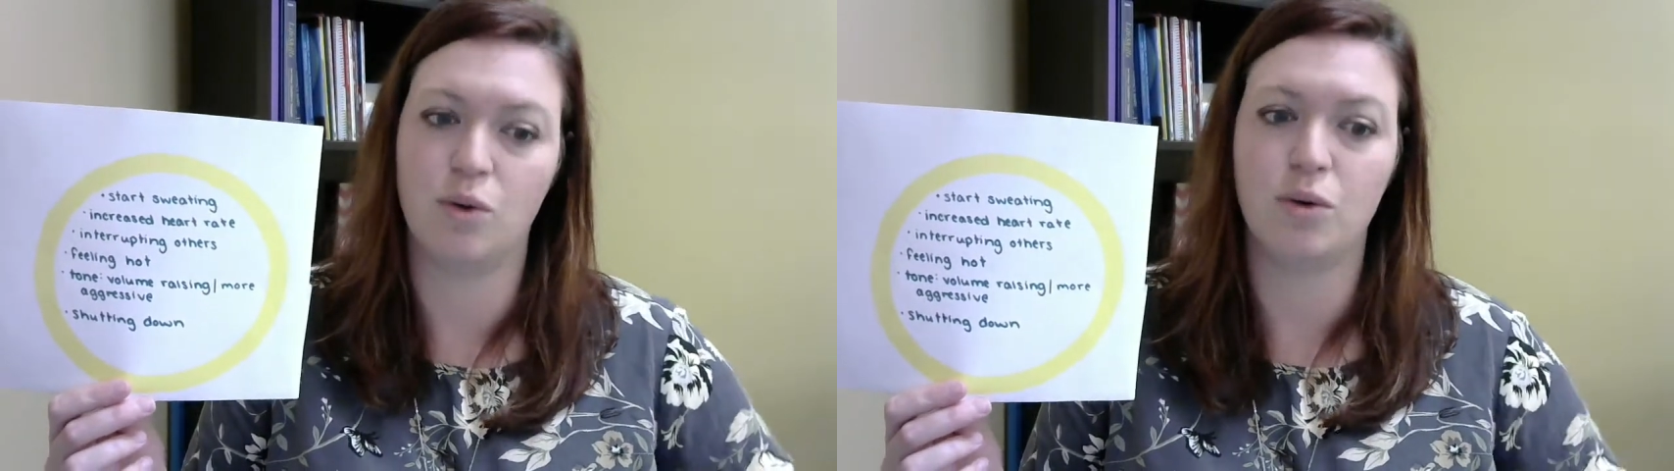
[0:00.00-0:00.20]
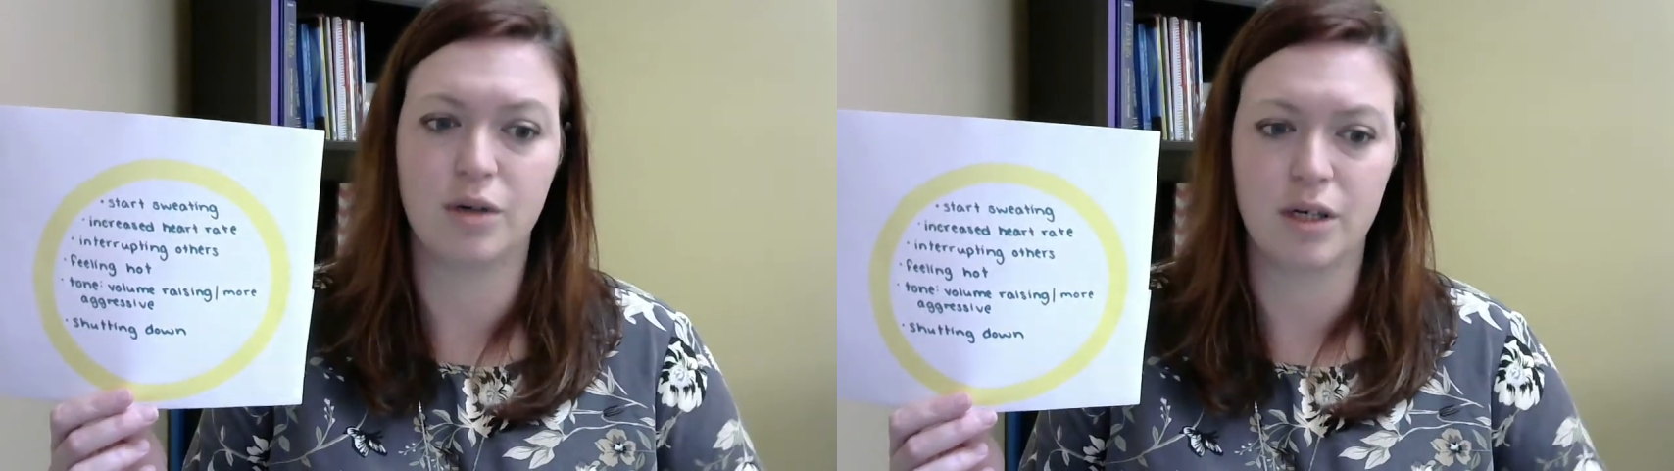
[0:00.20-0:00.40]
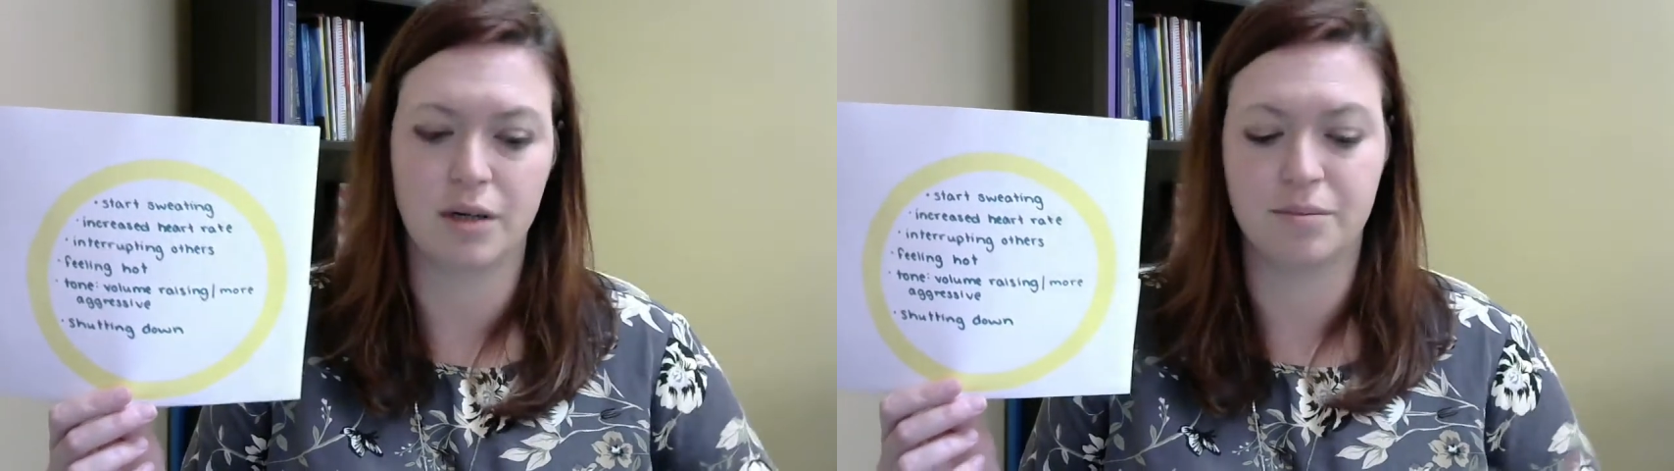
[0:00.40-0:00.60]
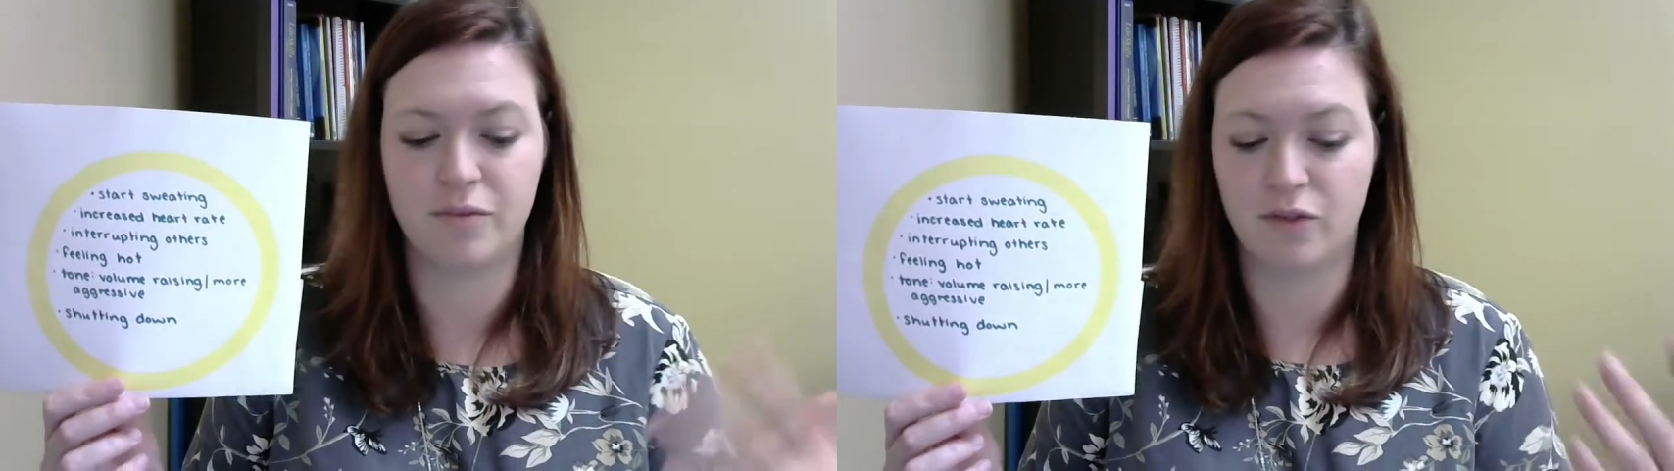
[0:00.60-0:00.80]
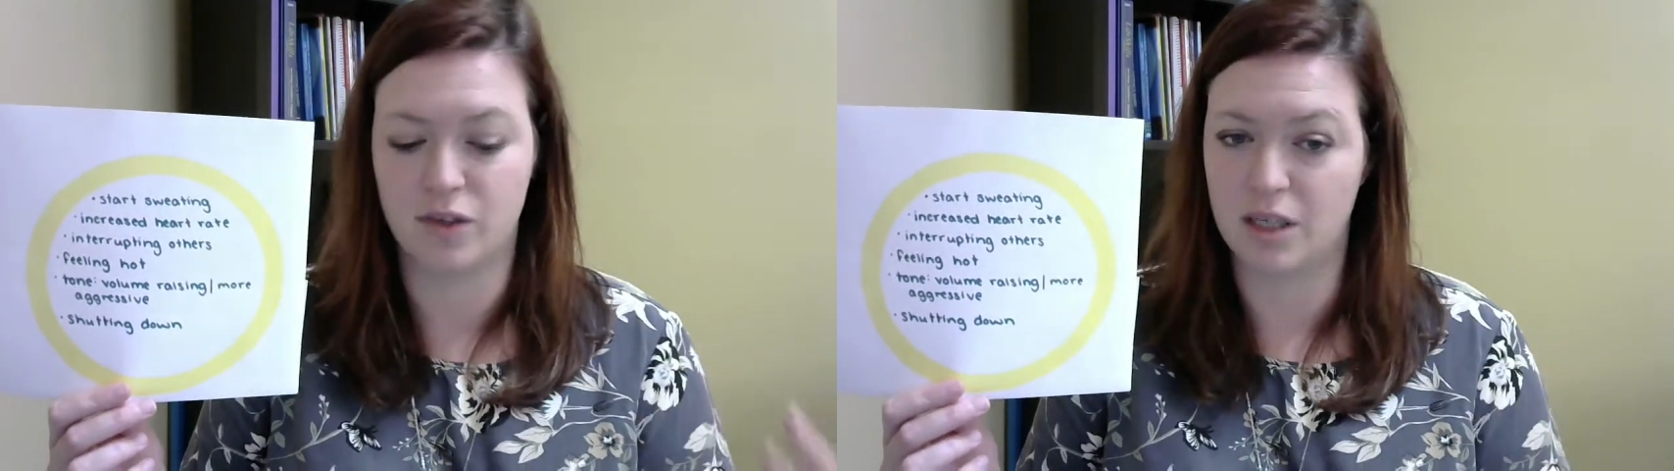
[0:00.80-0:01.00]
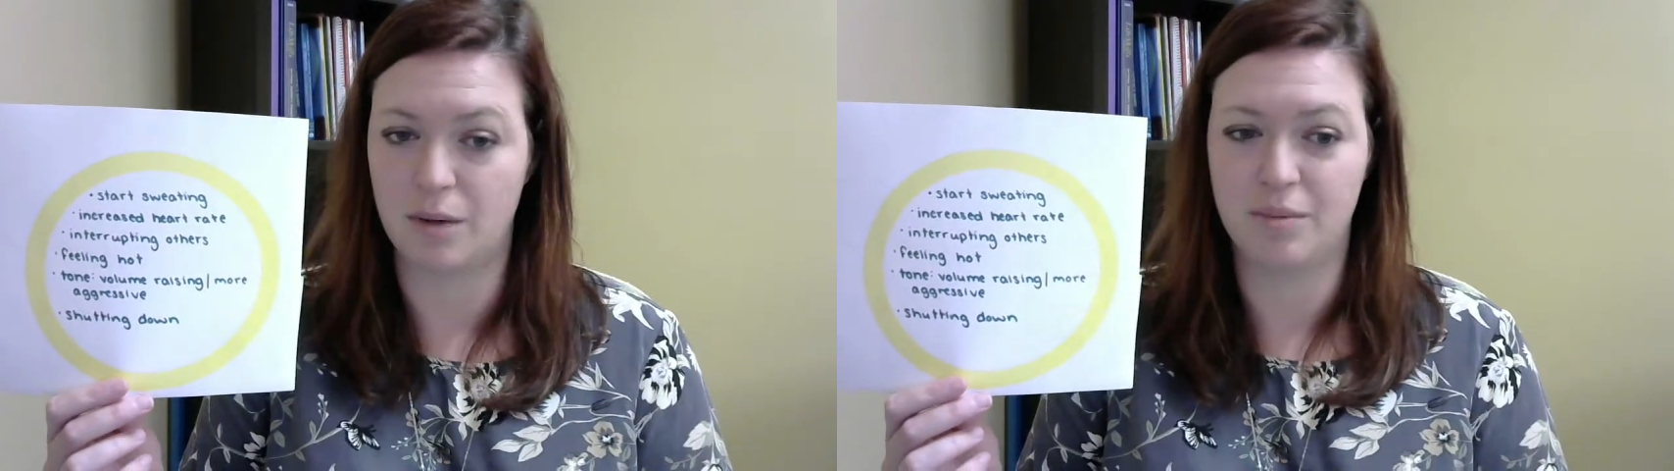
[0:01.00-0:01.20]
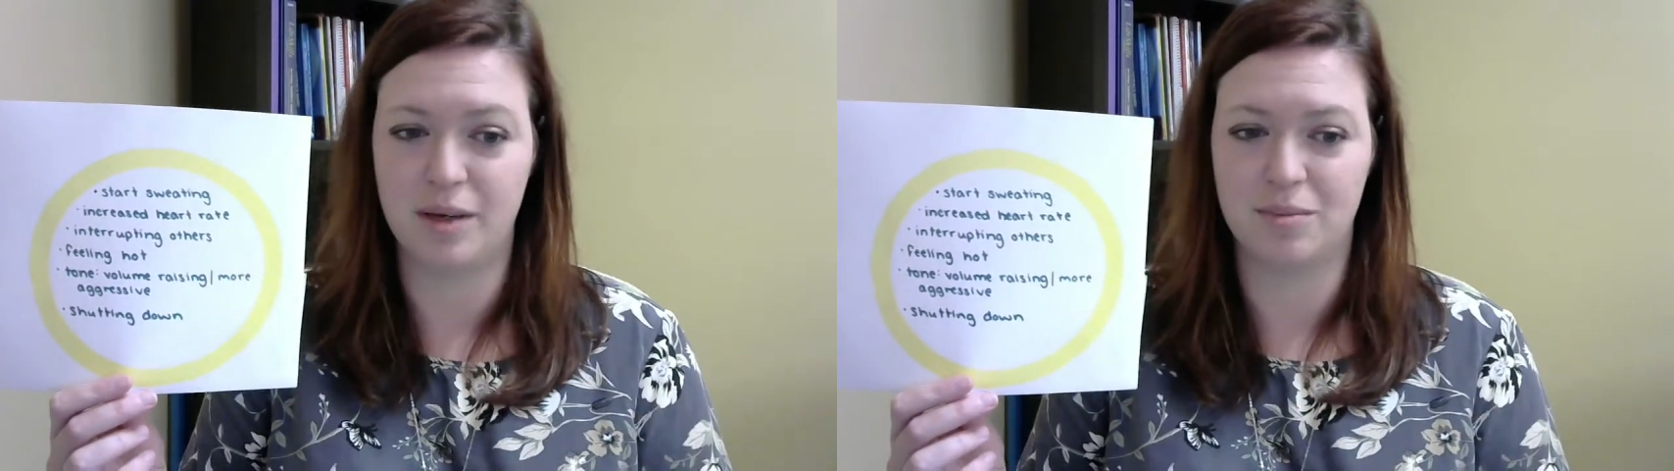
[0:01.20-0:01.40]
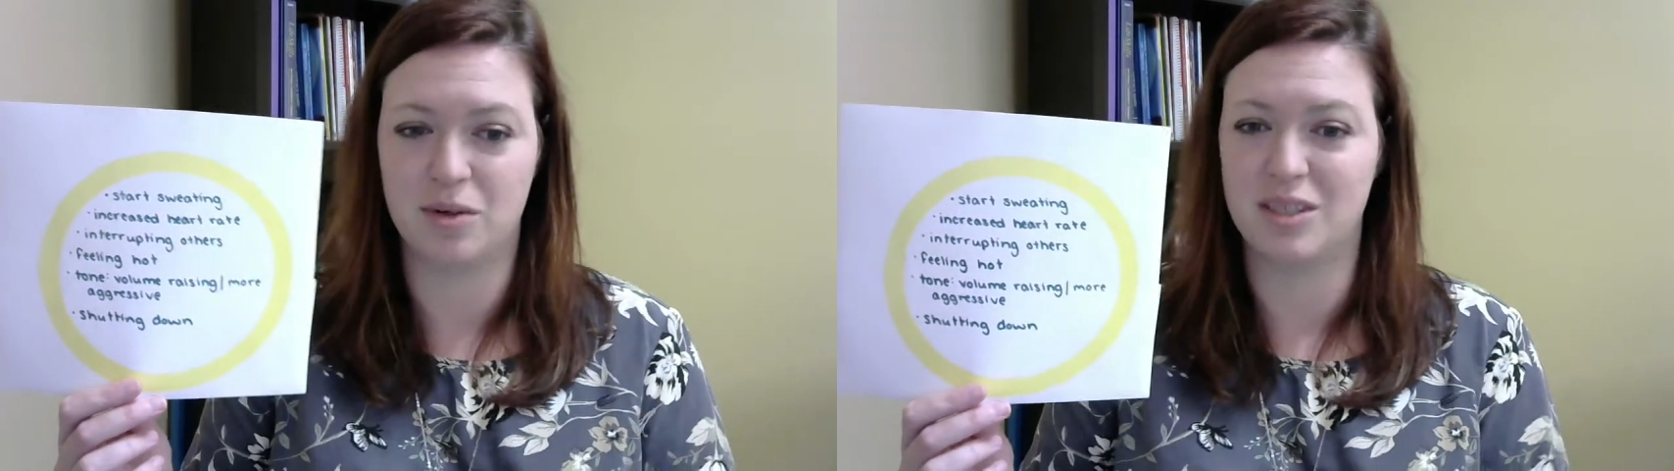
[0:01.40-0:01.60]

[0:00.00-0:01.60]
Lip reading: Or for some people,